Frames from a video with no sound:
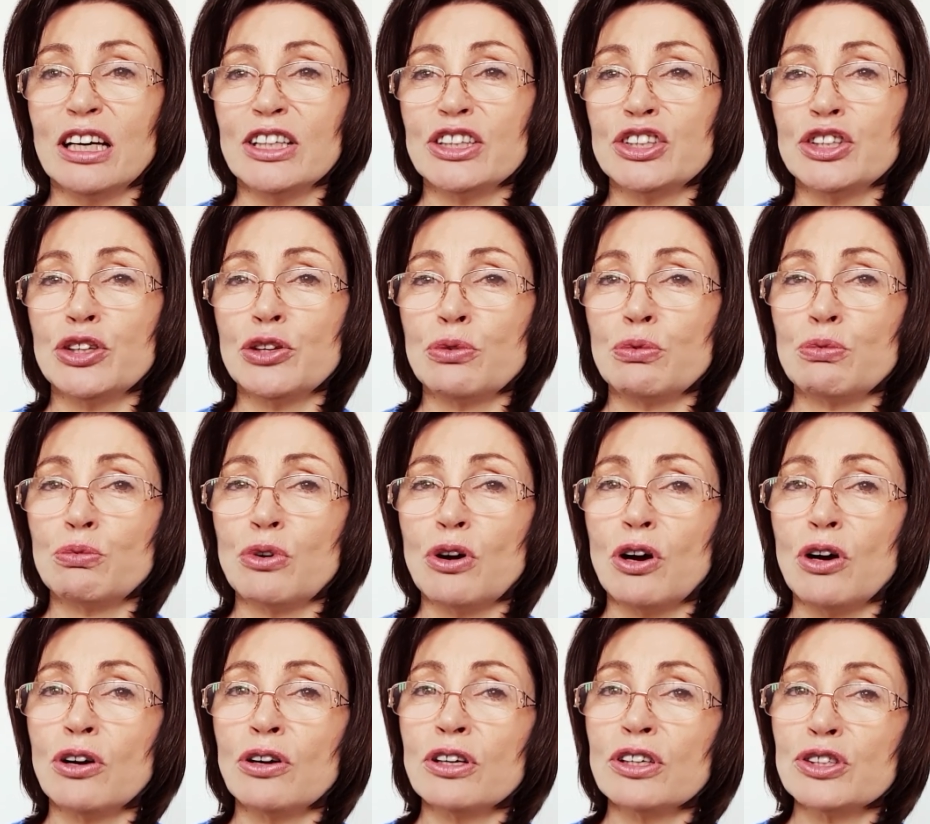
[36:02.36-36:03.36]
to the
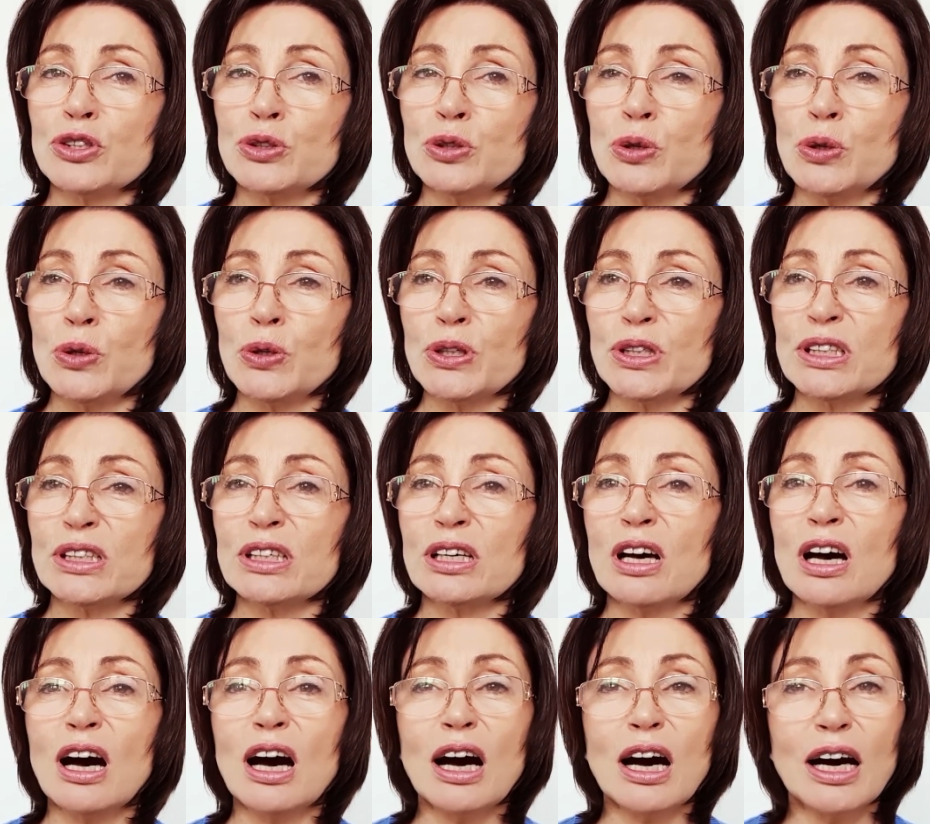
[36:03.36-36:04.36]
wrong source.
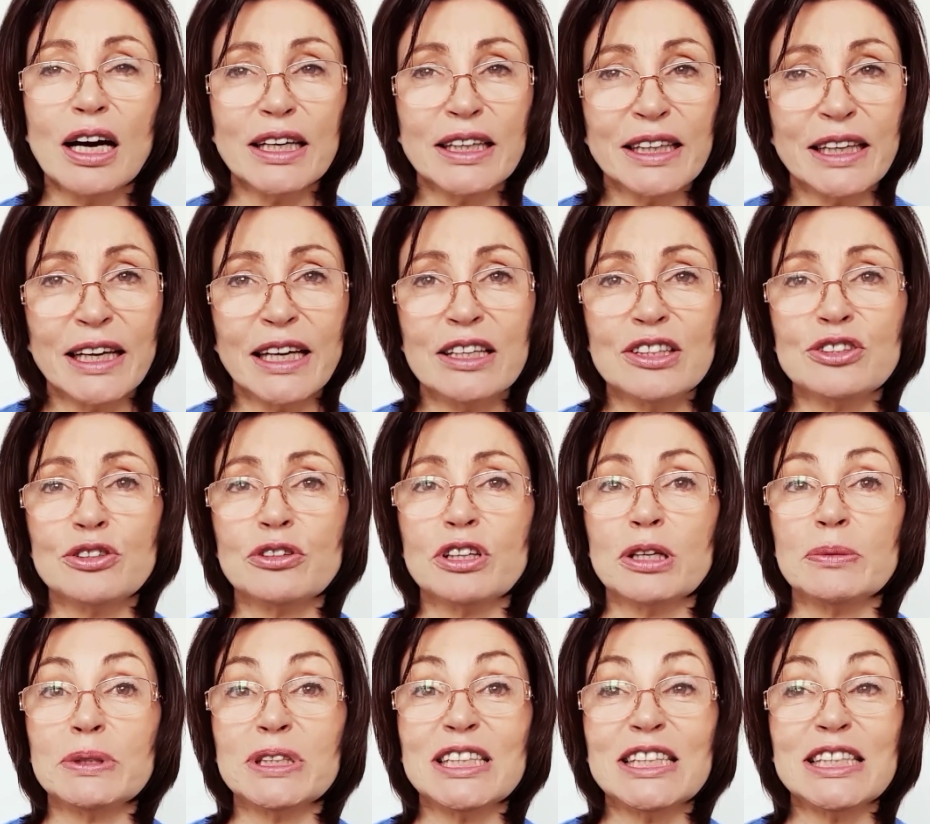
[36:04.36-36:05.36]
I counsel them
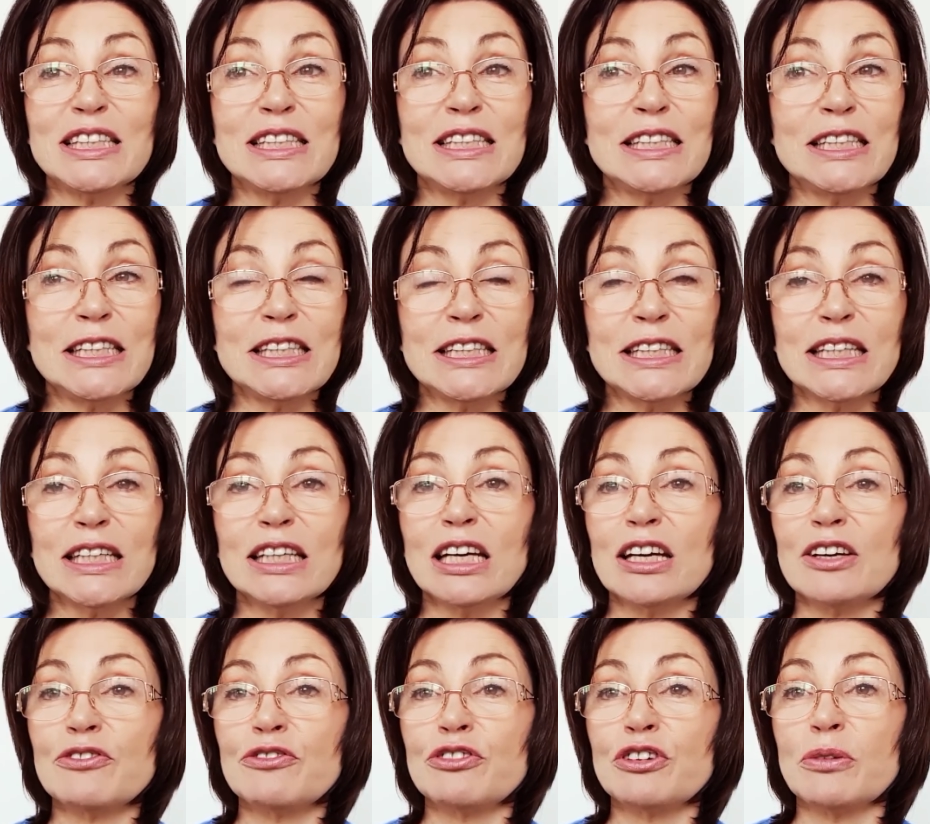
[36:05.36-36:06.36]
to disconnect
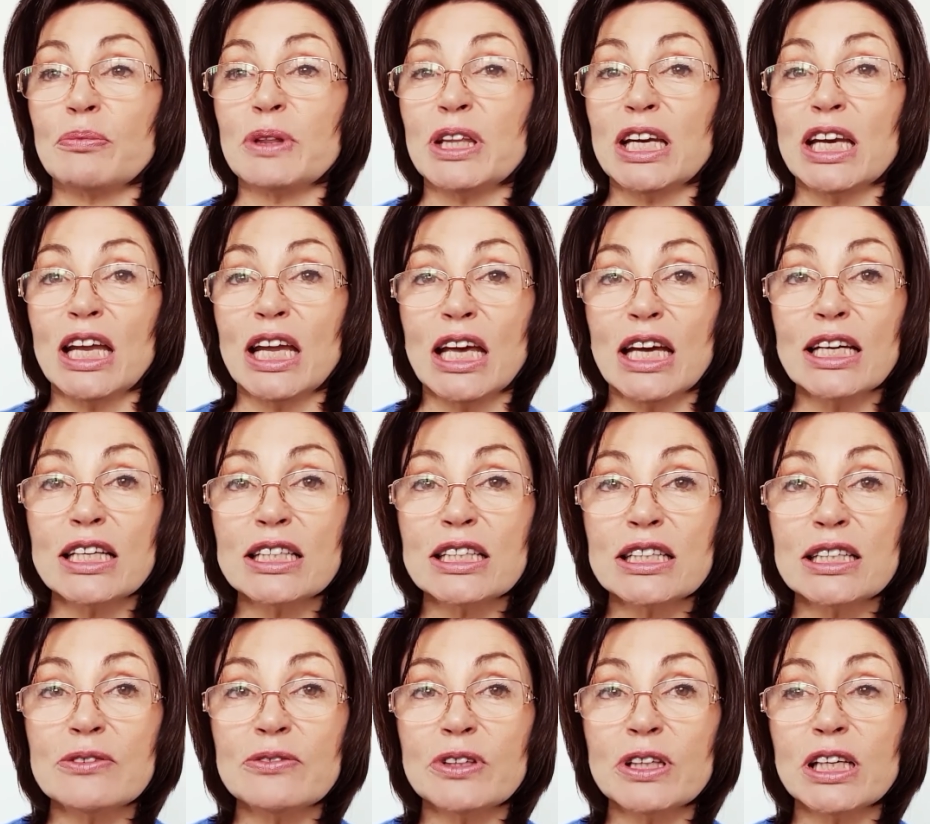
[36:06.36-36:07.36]
from the
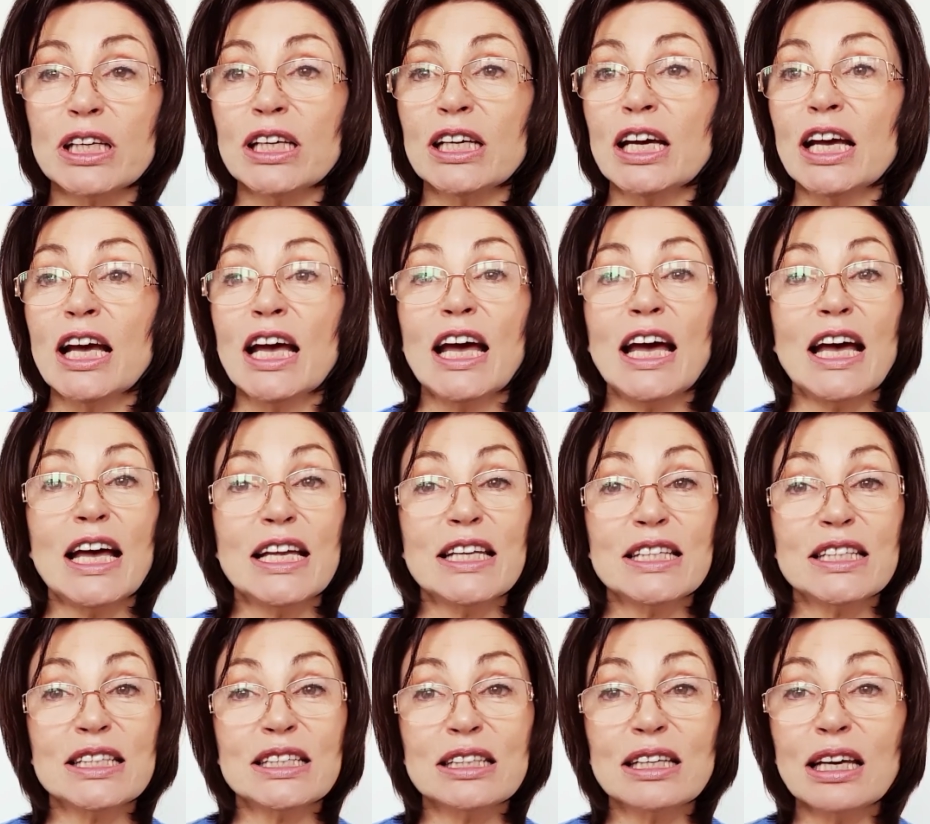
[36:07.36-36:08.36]
negativity and
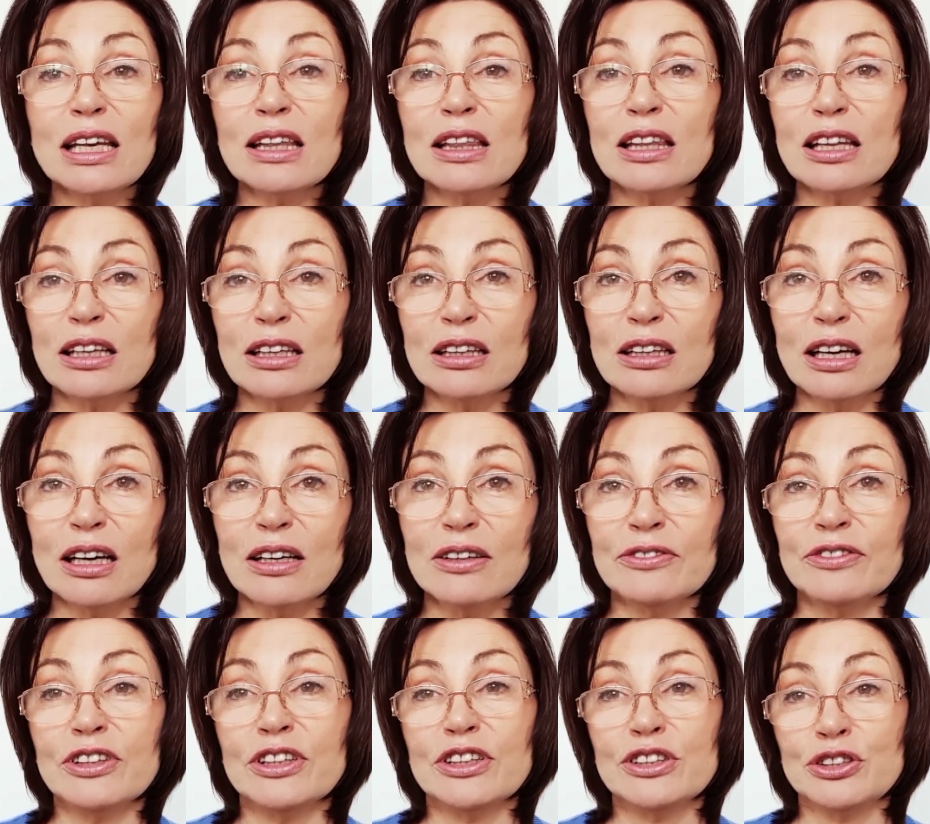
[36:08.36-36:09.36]
send the love
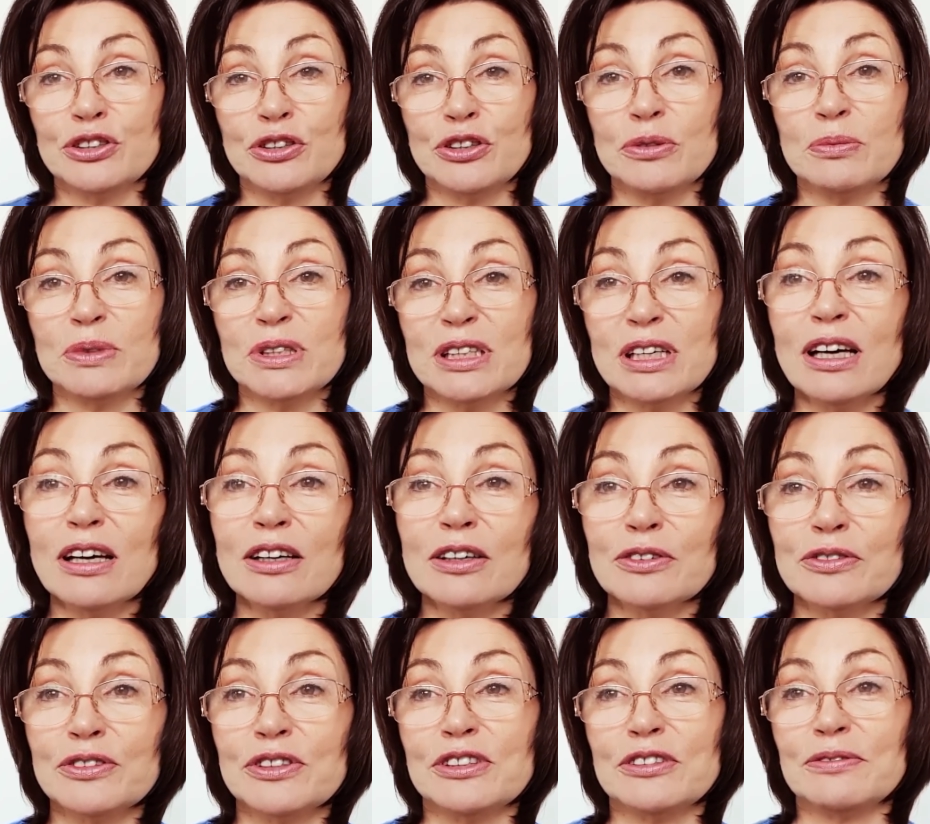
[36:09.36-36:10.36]
to
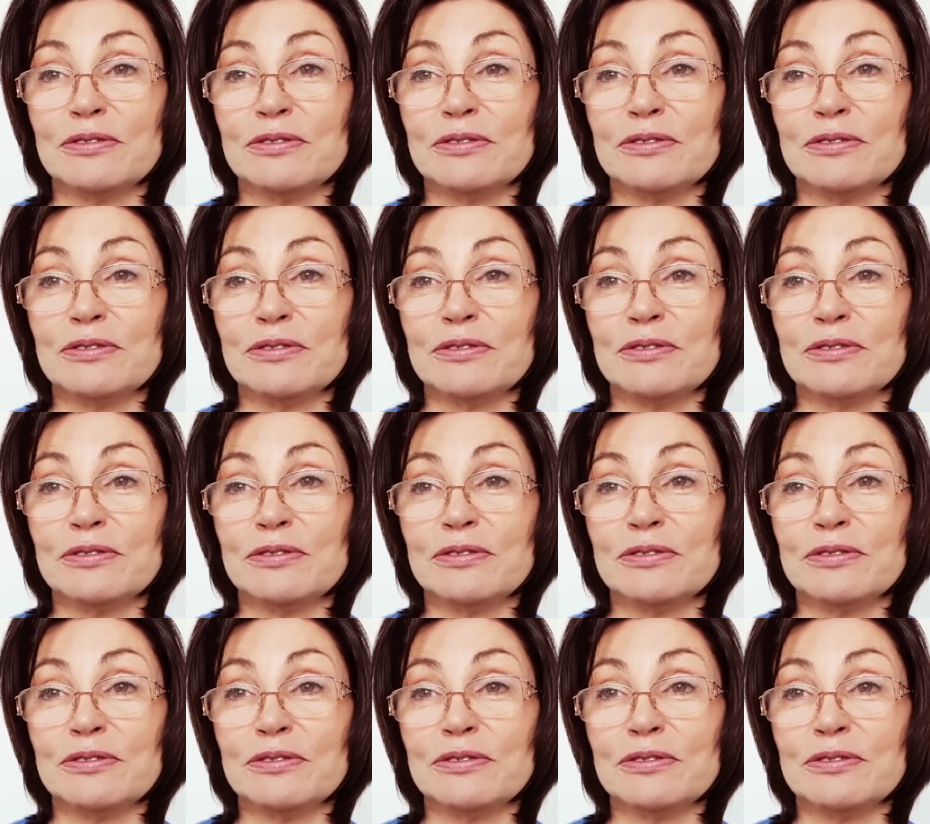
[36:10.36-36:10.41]
themselves.